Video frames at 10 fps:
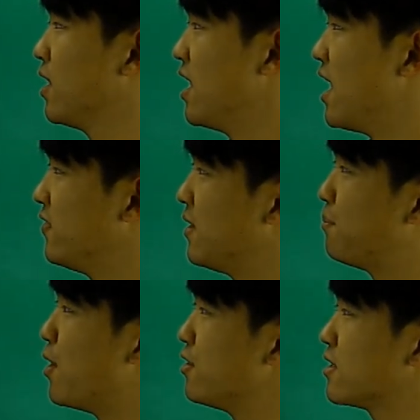And they
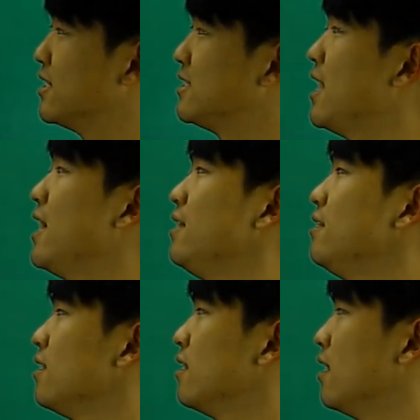both contain
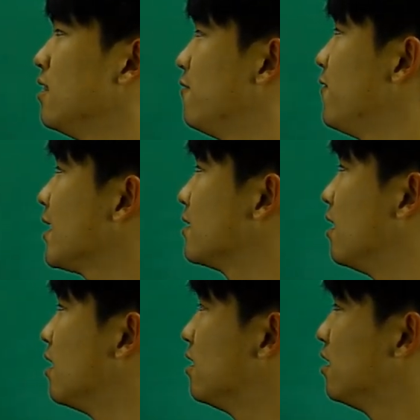the
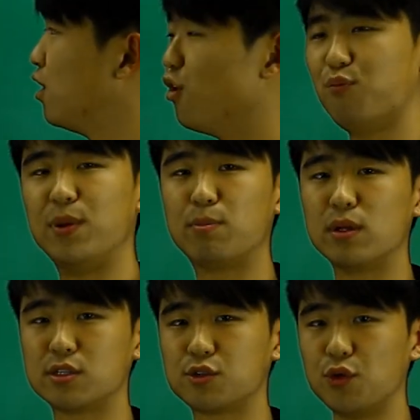factor of b
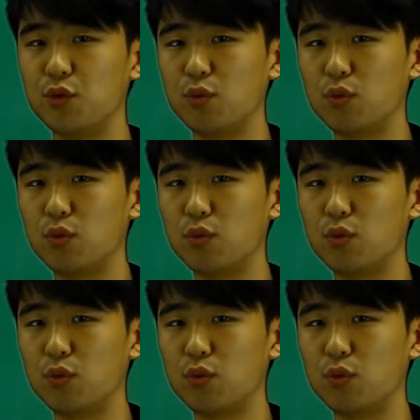plus 2.